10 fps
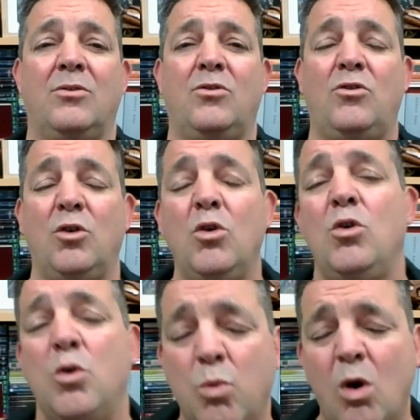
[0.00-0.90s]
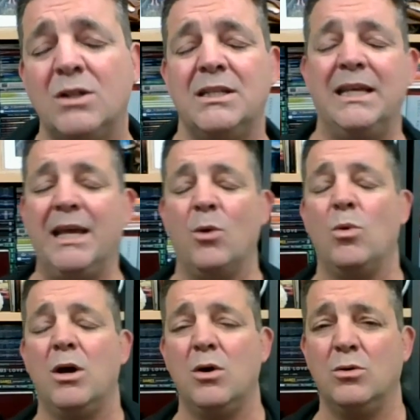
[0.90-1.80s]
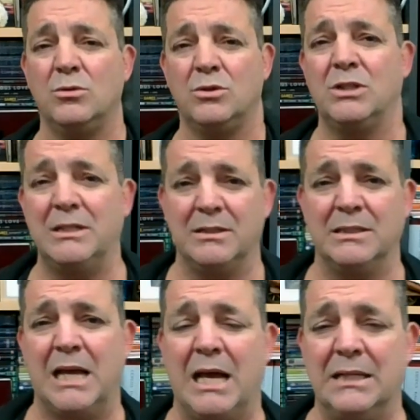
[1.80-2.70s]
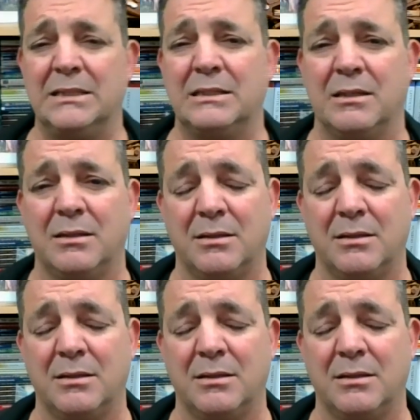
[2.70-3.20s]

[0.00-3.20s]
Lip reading: Do you want to get well? Jesus asks.